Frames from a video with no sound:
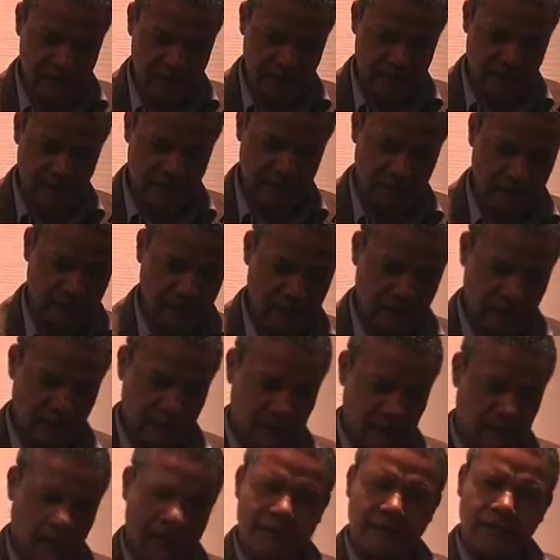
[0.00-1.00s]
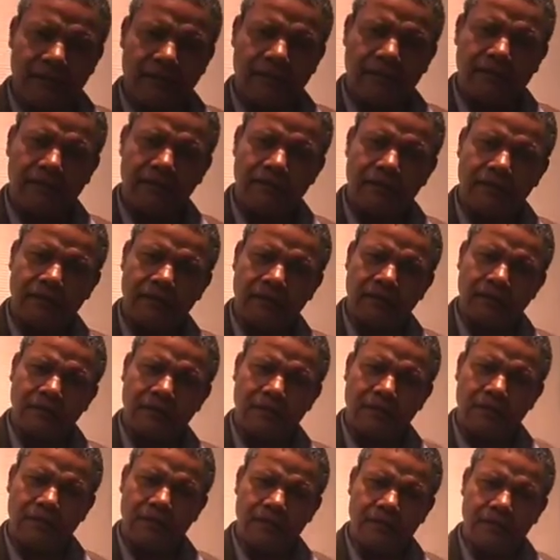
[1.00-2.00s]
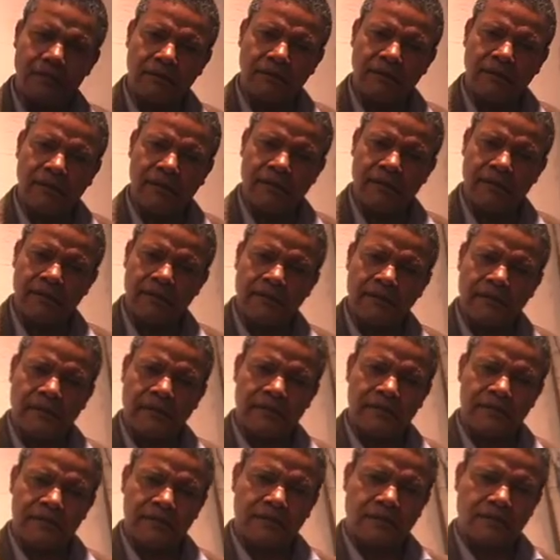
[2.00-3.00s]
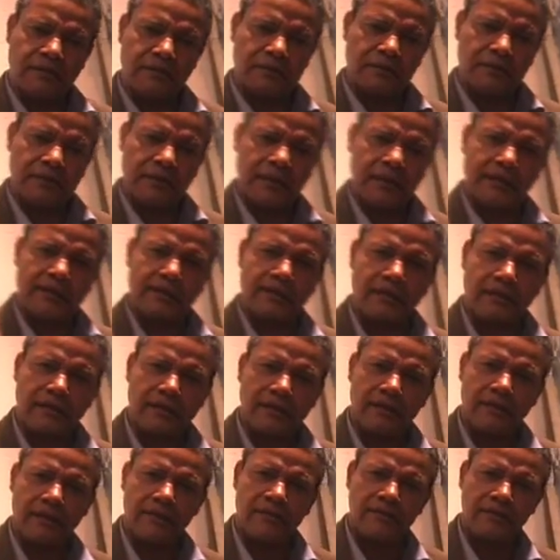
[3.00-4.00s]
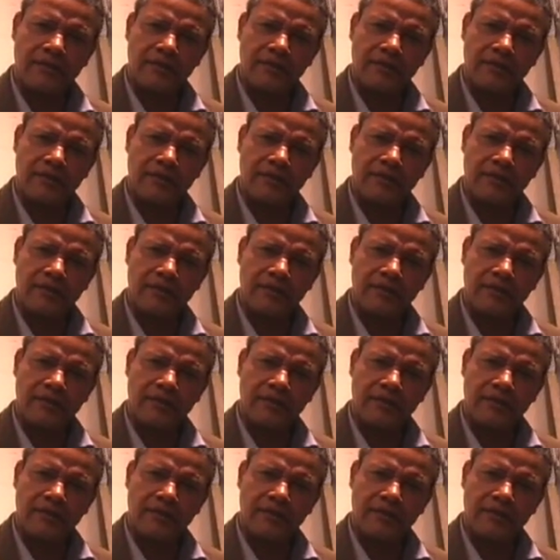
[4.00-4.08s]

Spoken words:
that day, I started collecting